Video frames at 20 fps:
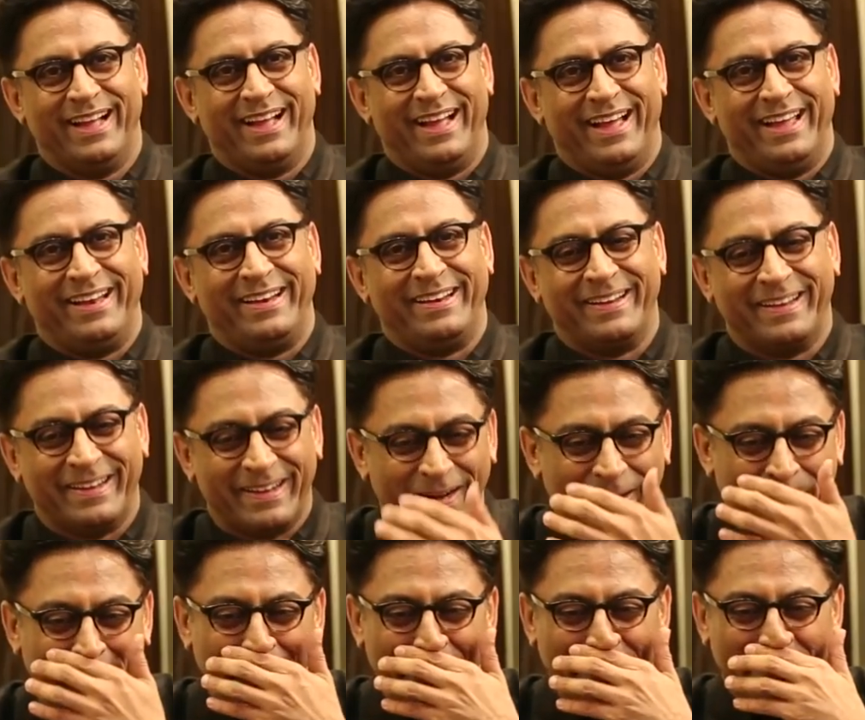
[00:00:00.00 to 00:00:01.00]
And,
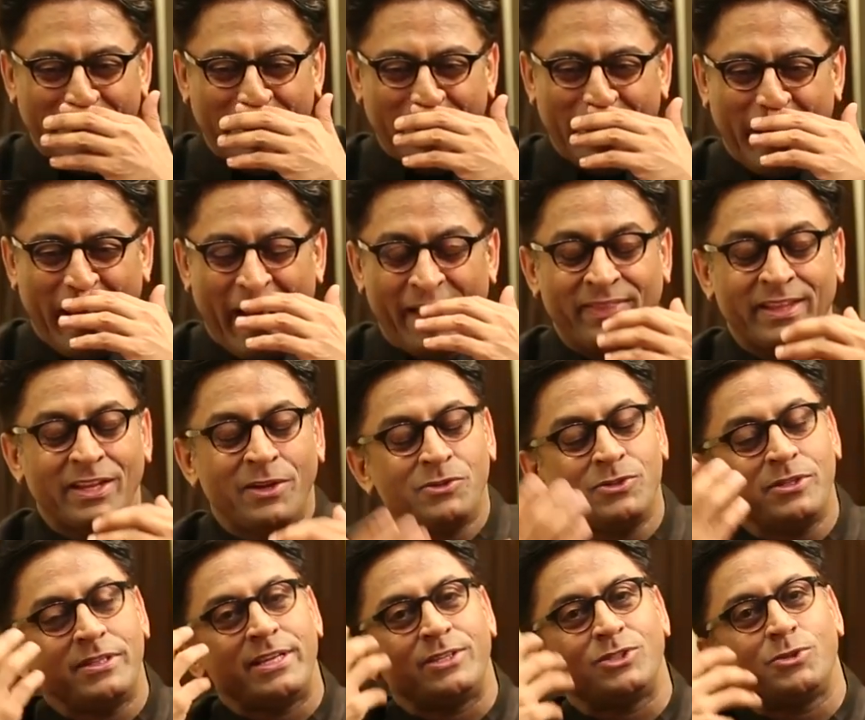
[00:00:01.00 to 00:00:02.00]
uh, and there,
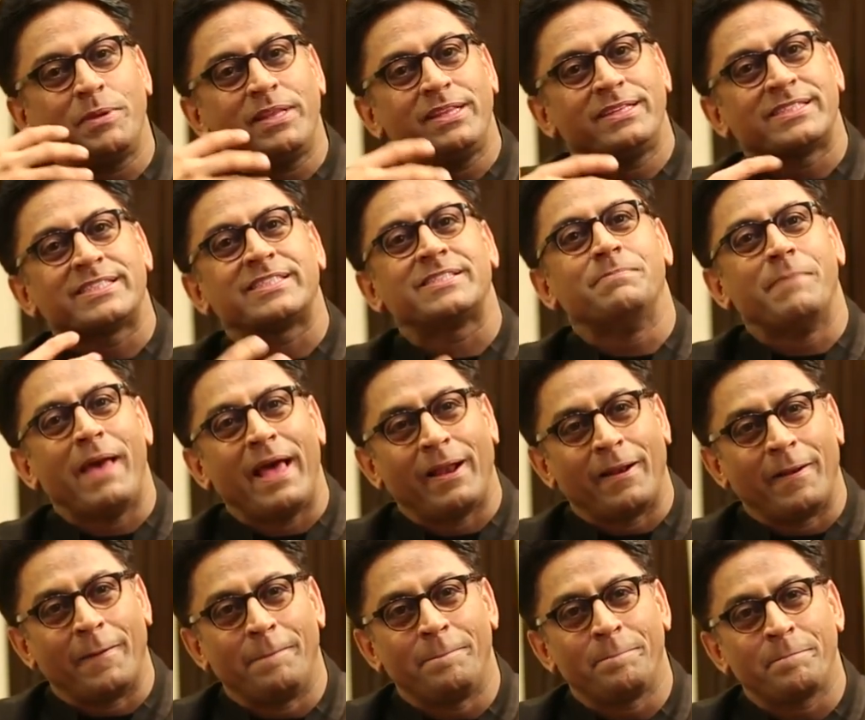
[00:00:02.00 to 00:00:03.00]
there used to be this
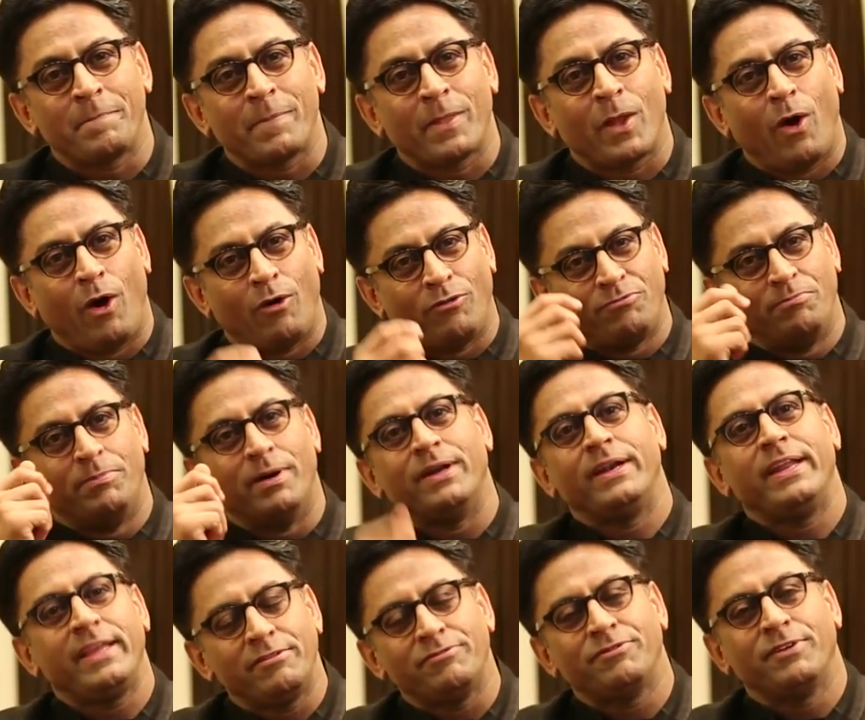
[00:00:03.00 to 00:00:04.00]
smell of
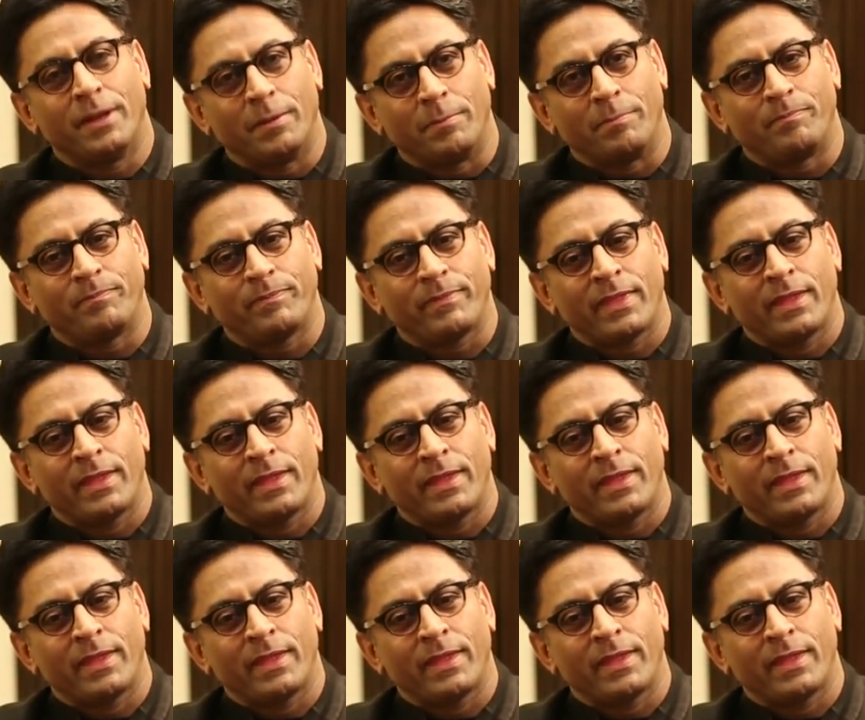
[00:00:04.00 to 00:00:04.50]
burning film,